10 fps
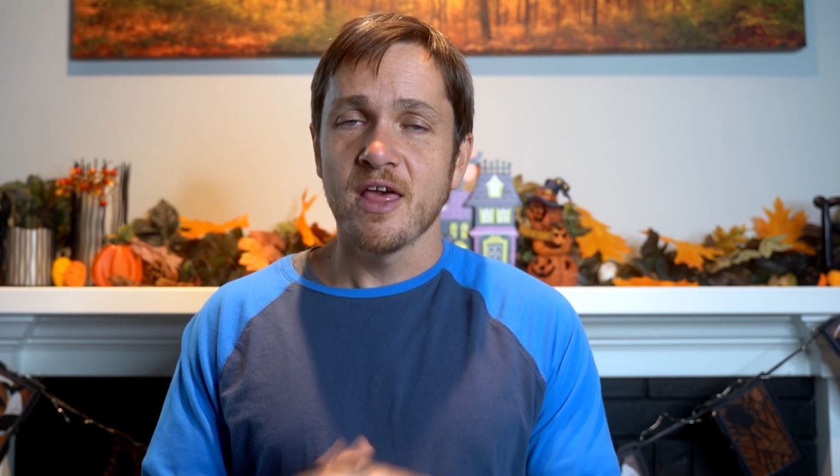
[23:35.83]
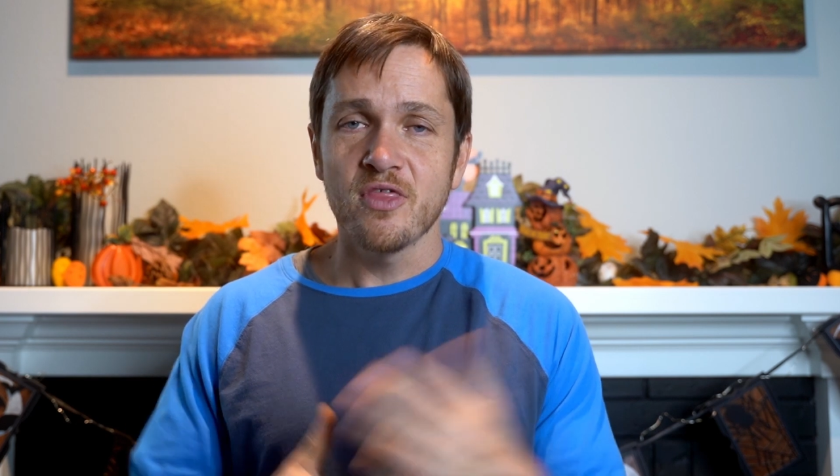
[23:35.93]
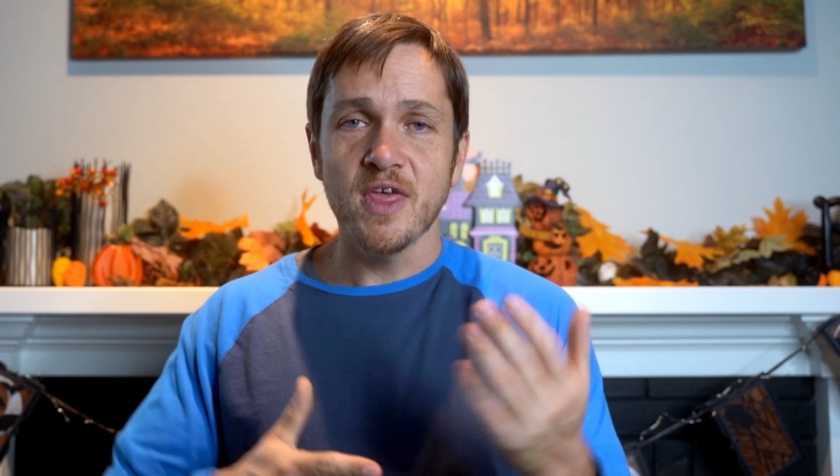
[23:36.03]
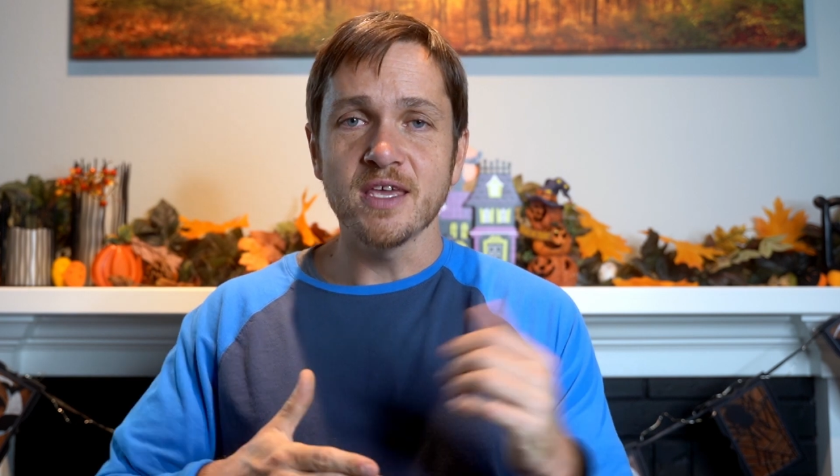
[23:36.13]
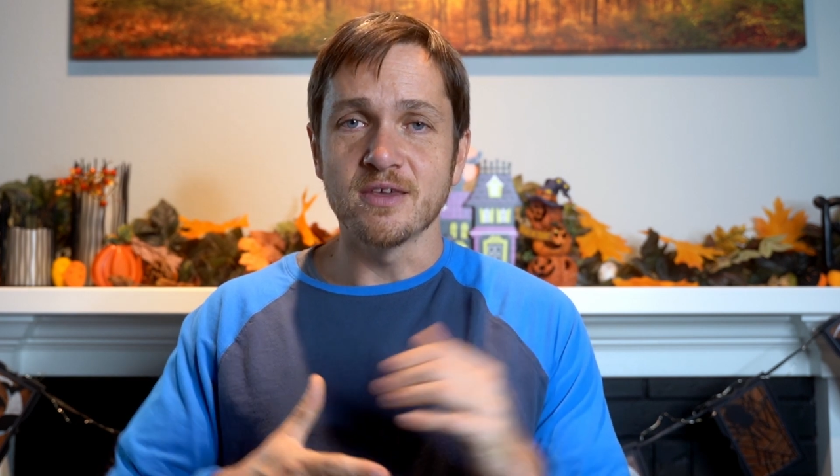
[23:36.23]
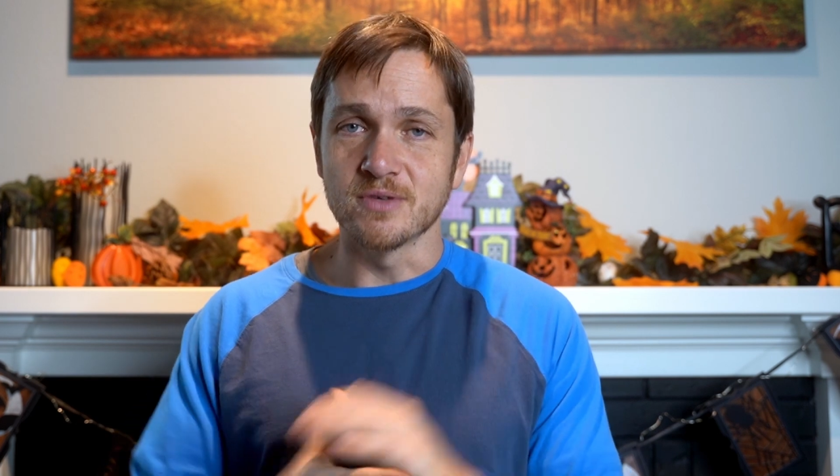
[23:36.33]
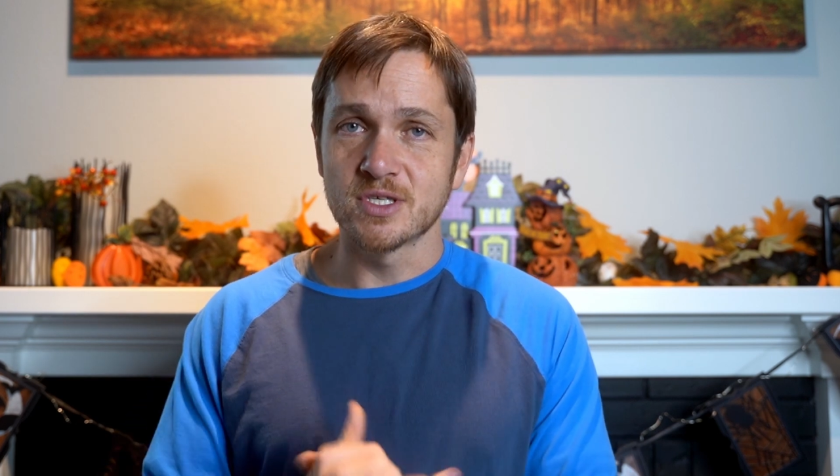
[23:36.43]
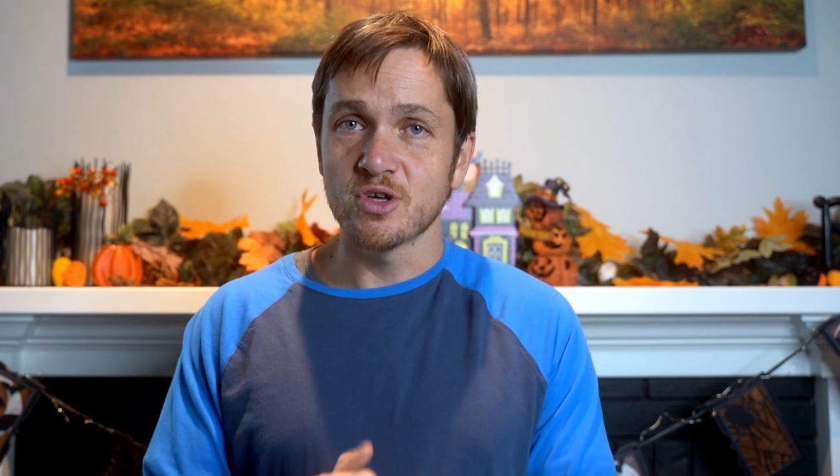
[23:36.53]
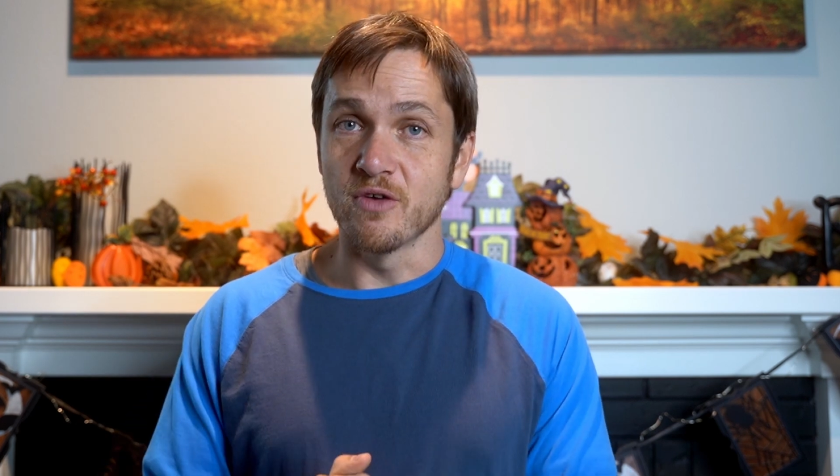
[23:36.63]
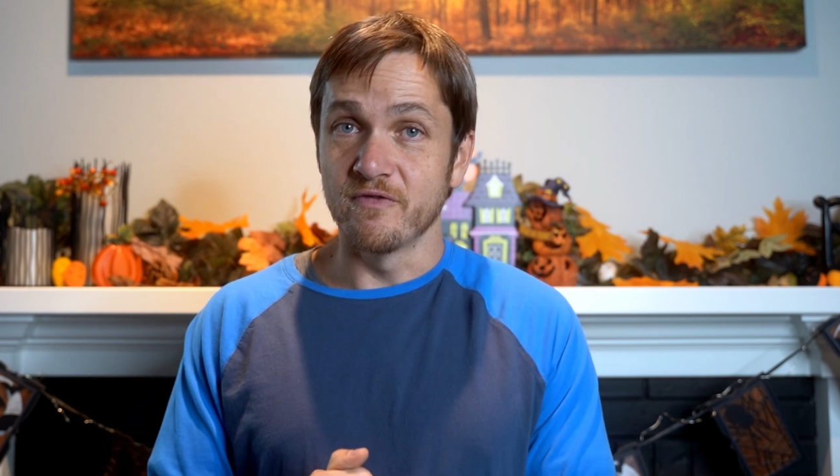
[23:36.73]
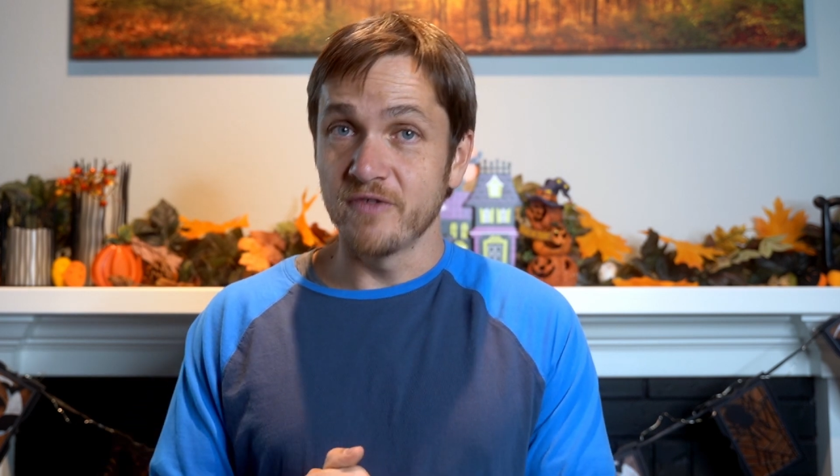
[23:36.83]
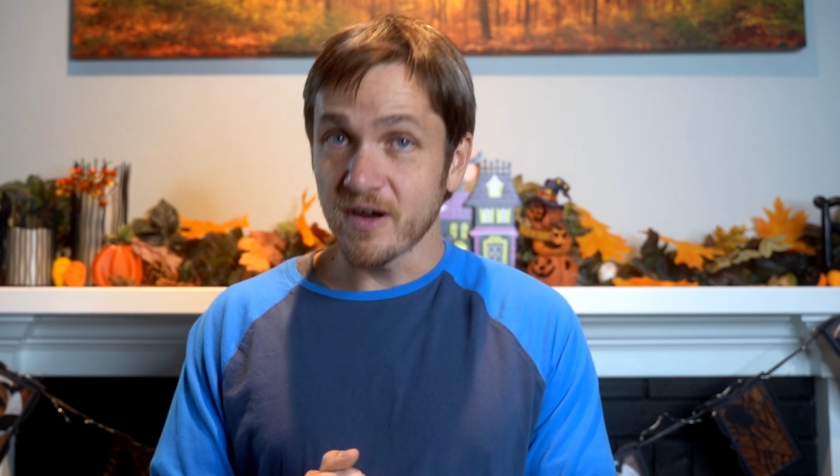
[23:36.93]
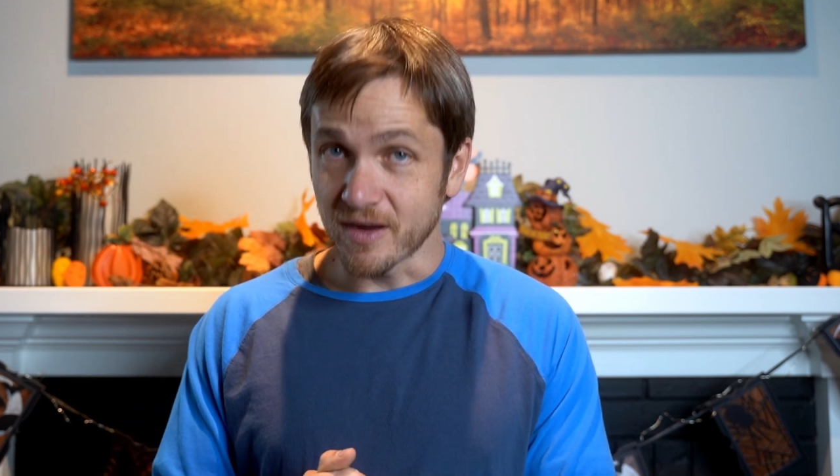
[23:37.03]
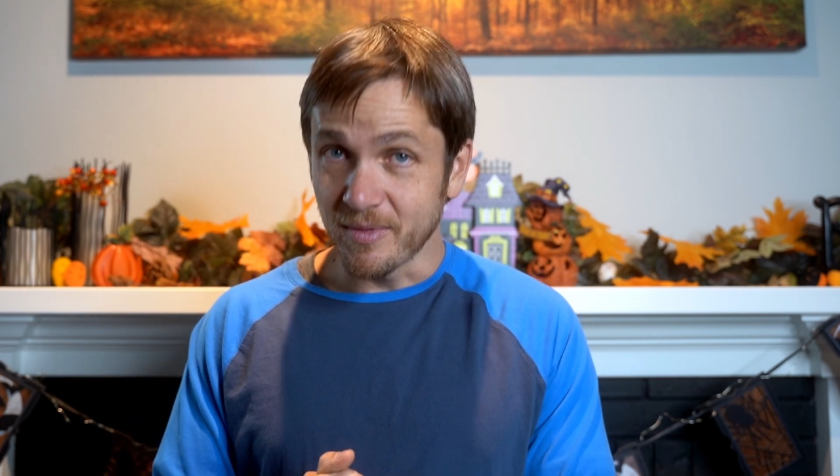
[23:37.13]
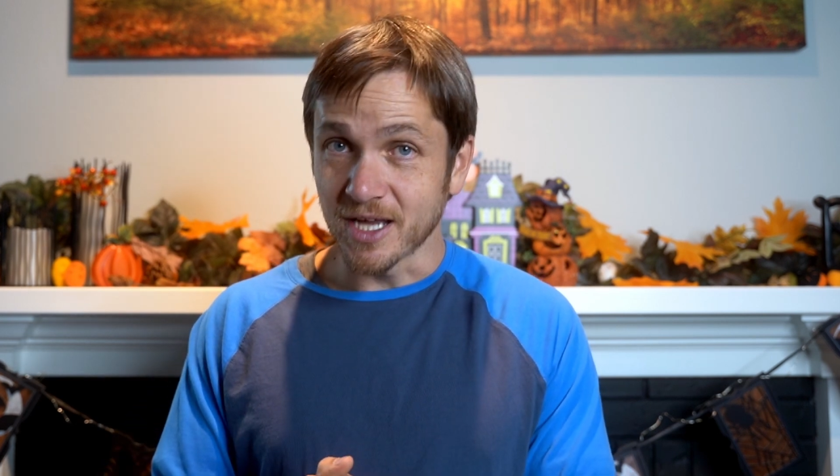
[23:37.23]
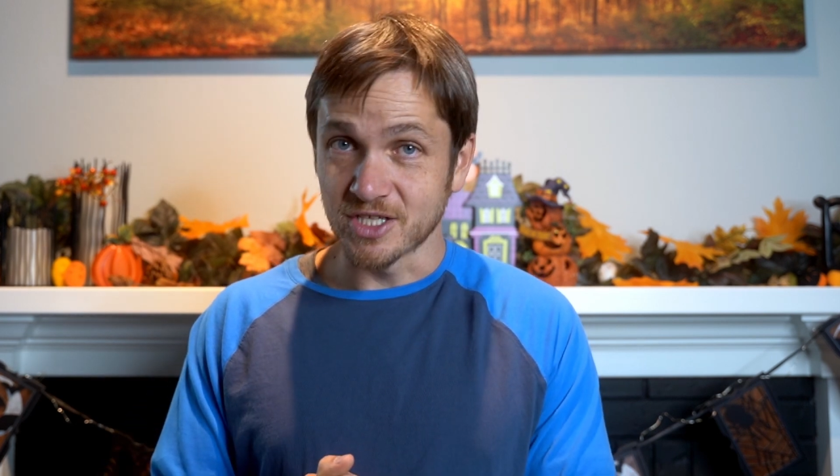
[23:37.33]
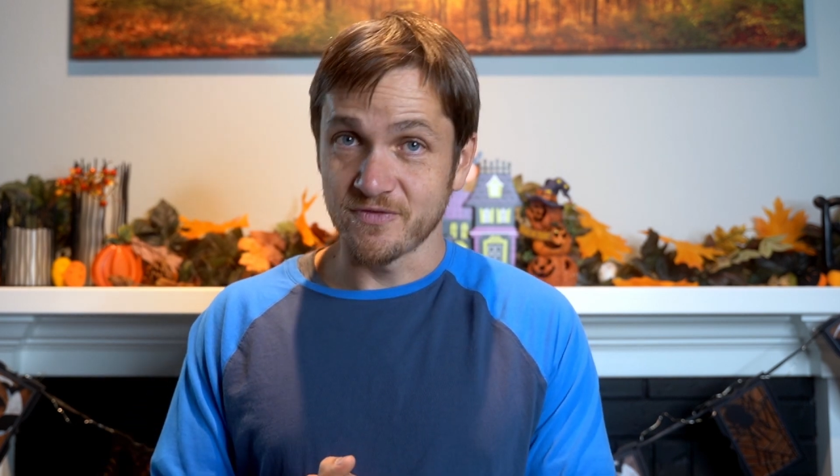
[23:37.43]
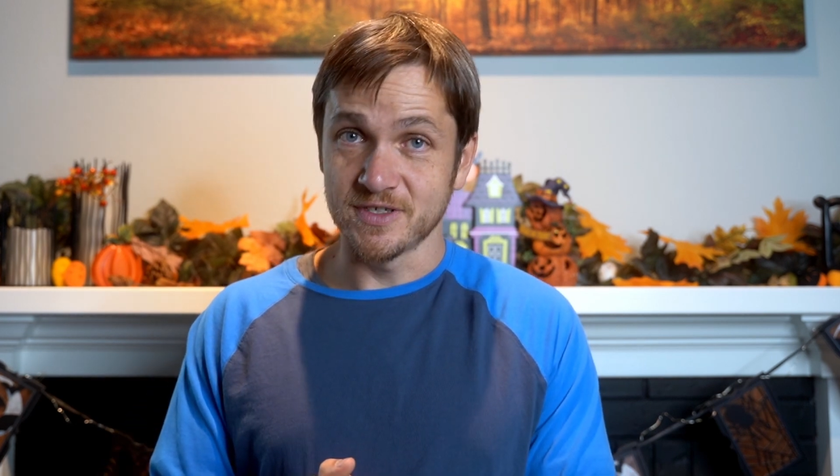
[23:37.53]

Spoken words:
thank you so very much for